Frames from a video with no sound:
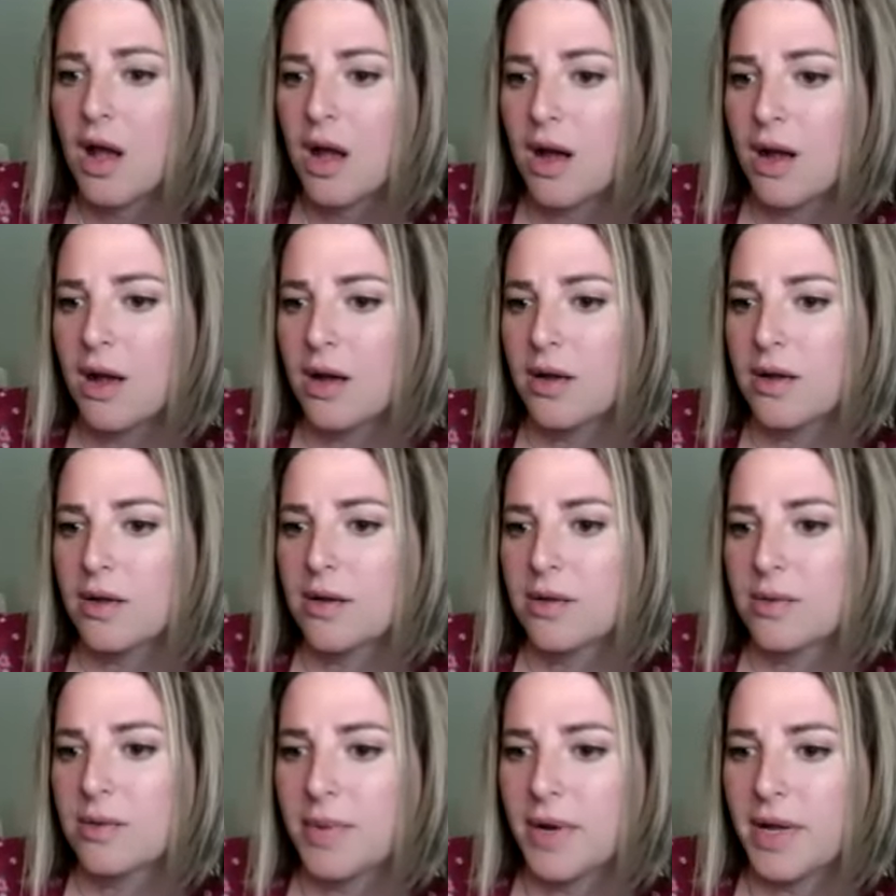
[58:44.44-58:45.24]
Uh,
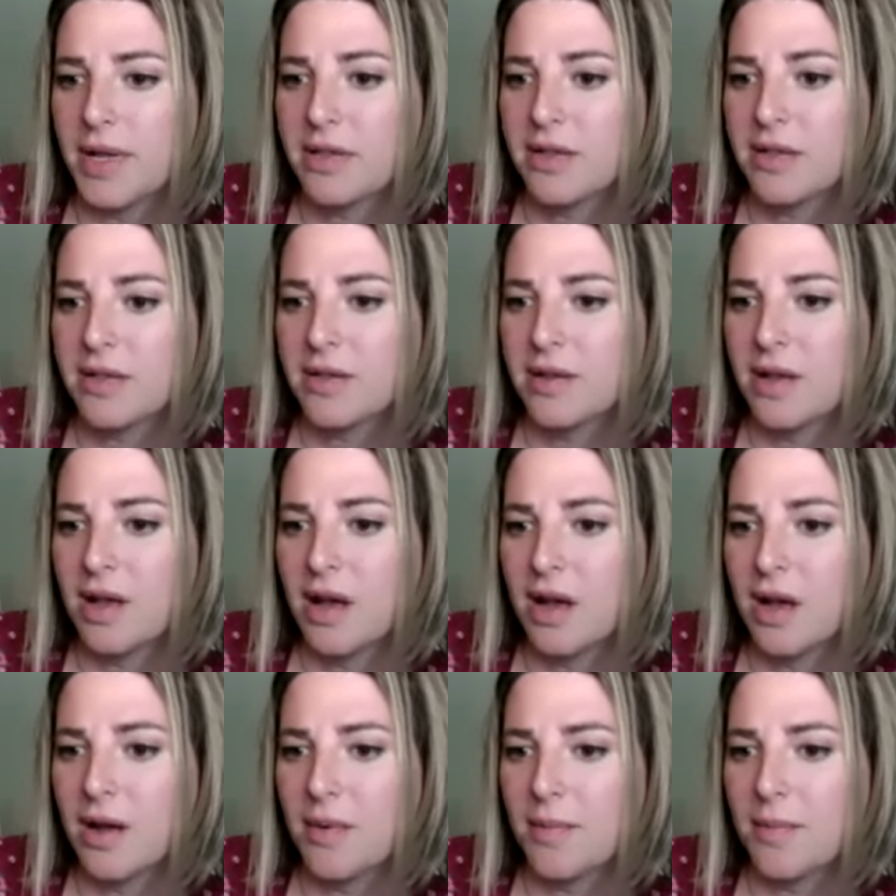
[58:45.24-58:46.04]
but
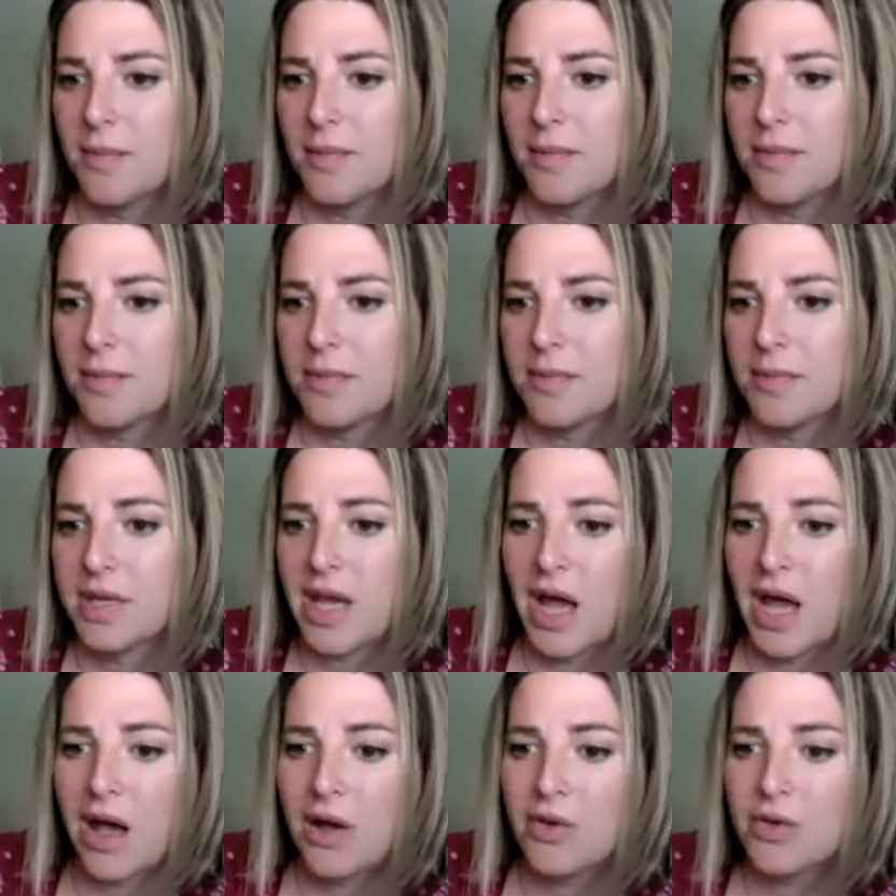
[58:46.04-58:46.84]
um,
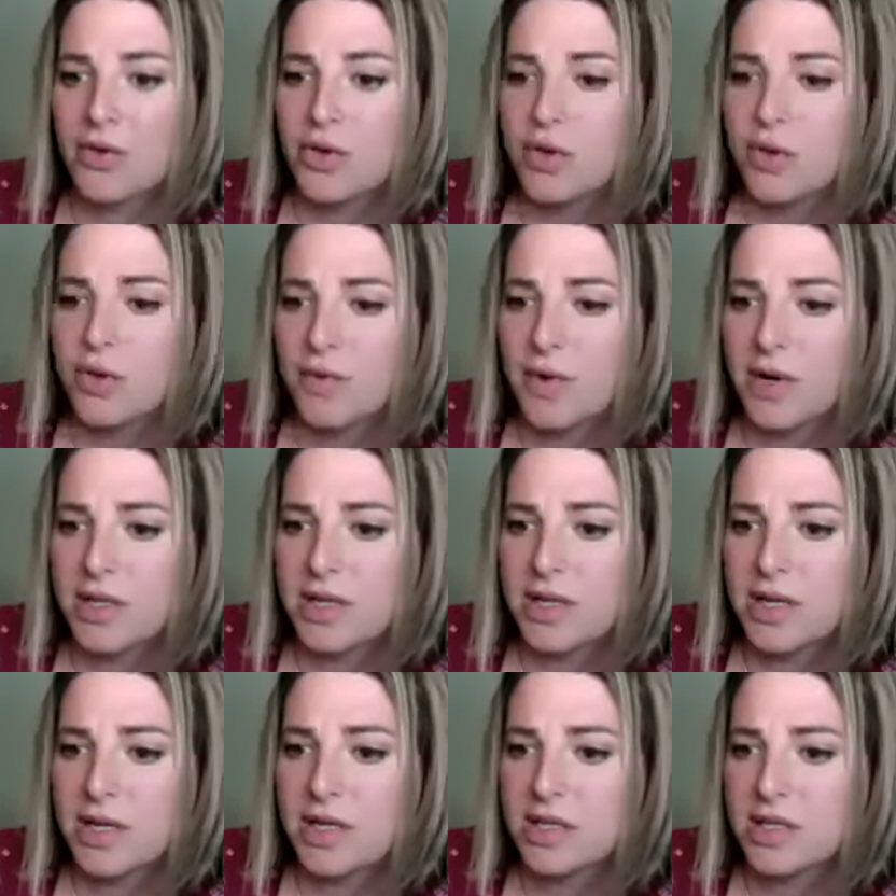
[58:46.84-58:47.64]
Cal, you've
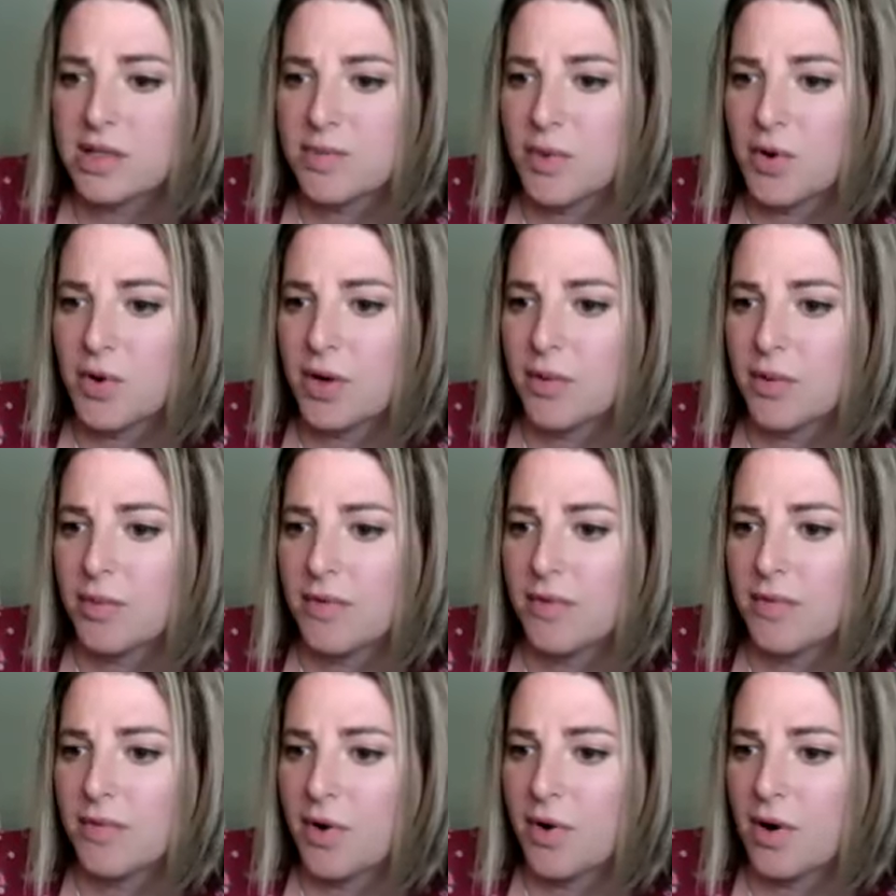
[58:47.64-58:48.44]
written and spoken
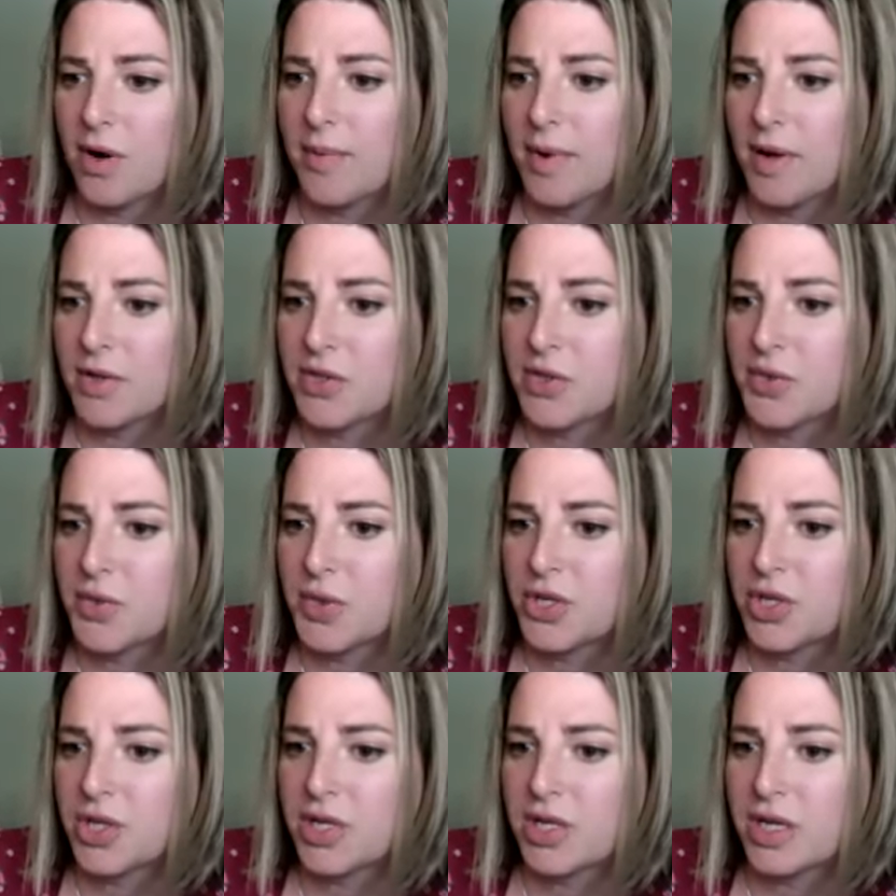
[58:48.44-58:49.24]
before about
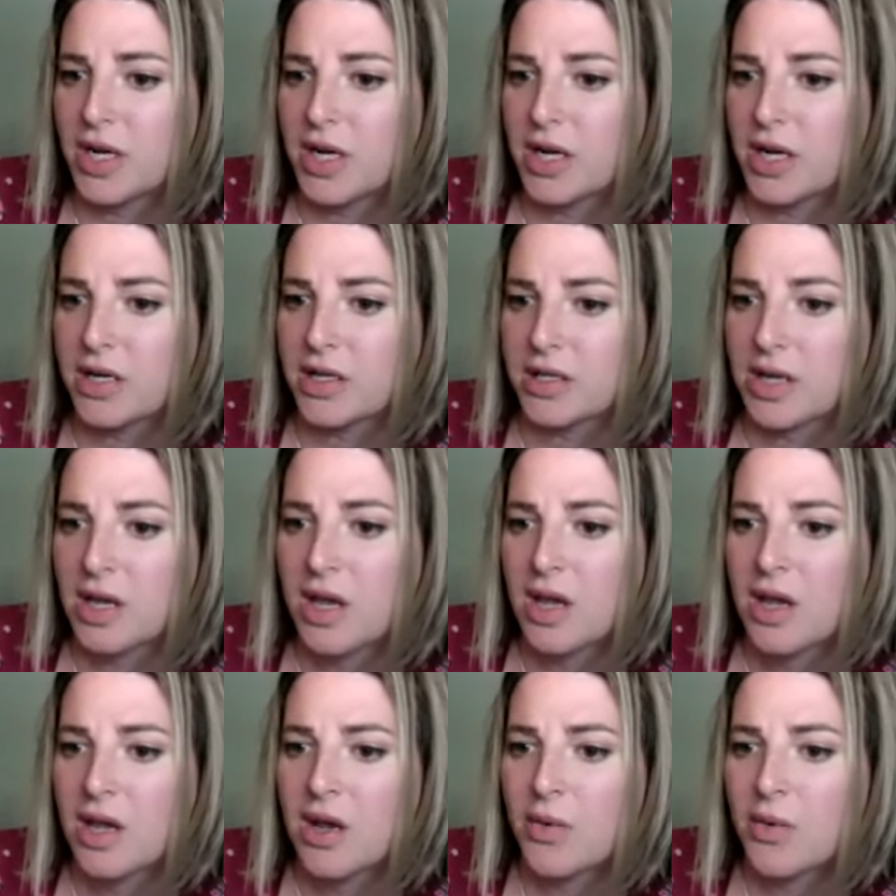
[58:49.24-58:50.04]
switching gears
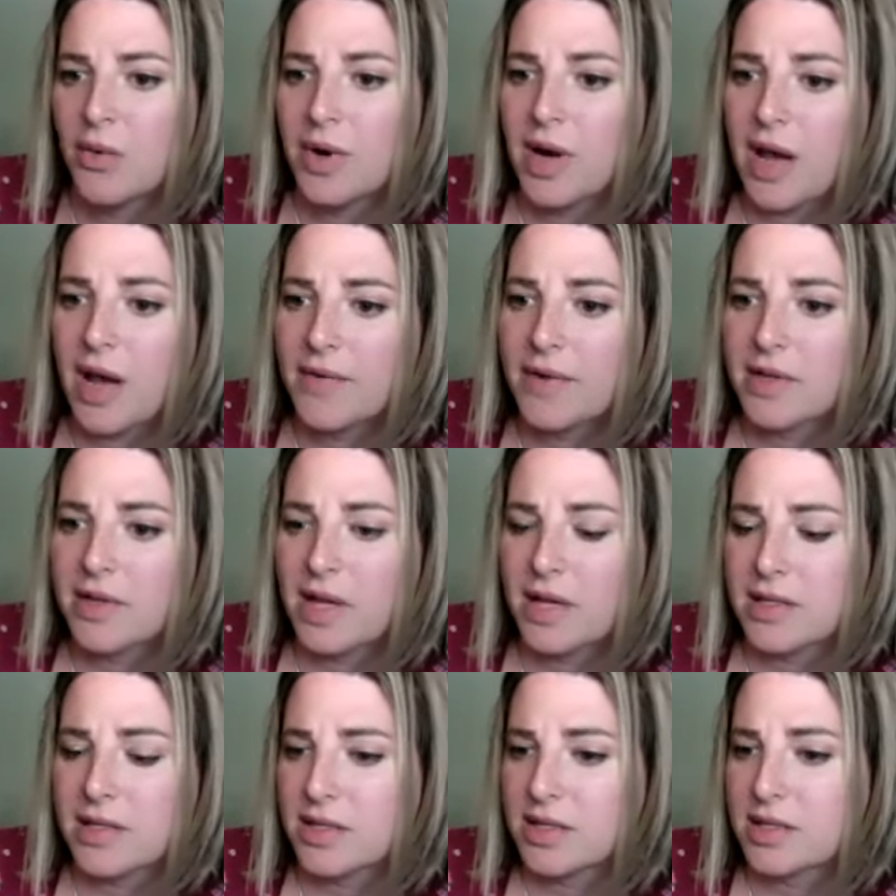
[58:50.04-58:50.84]
when having
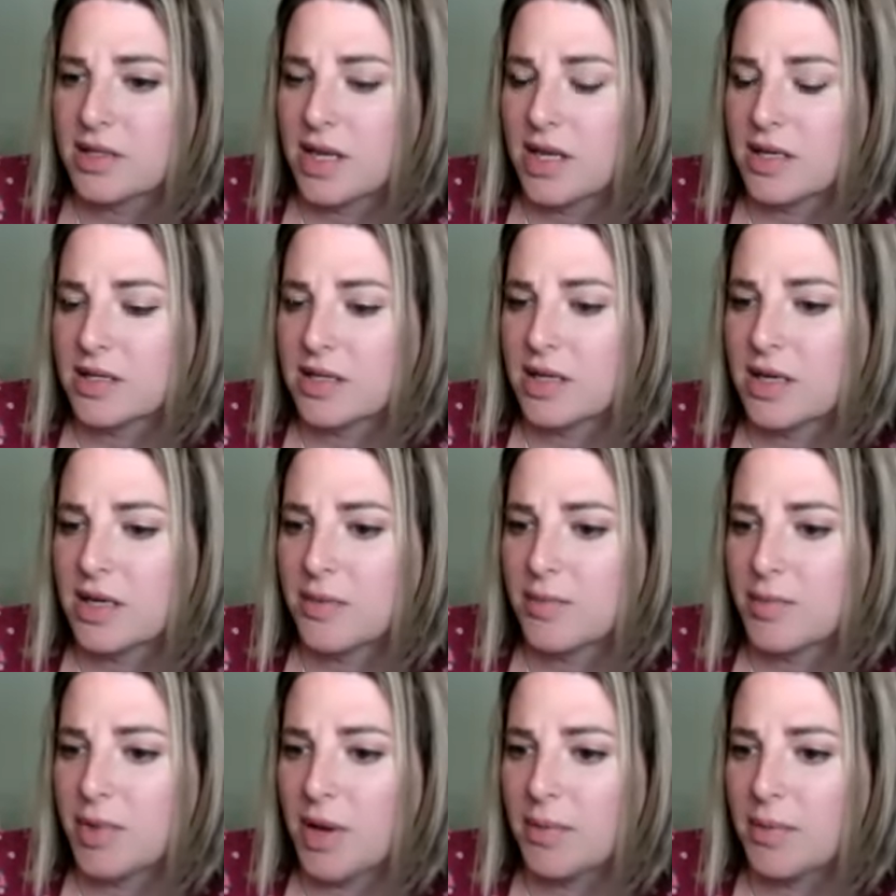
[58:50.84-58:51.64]
less success
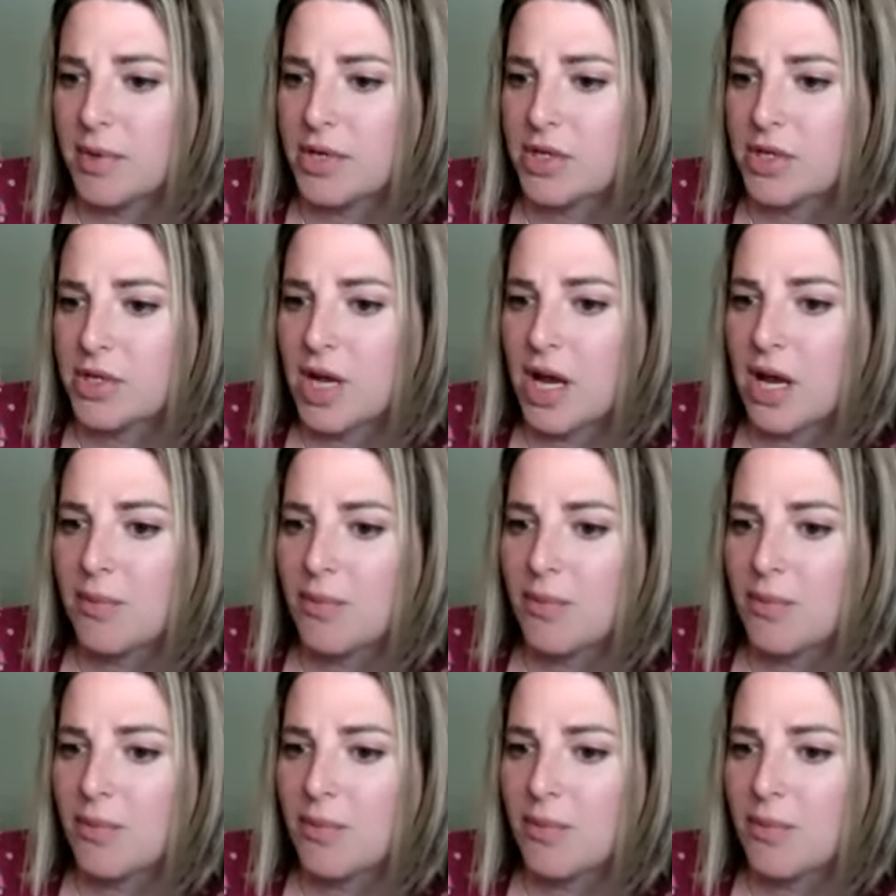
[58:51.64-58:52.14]
getting published.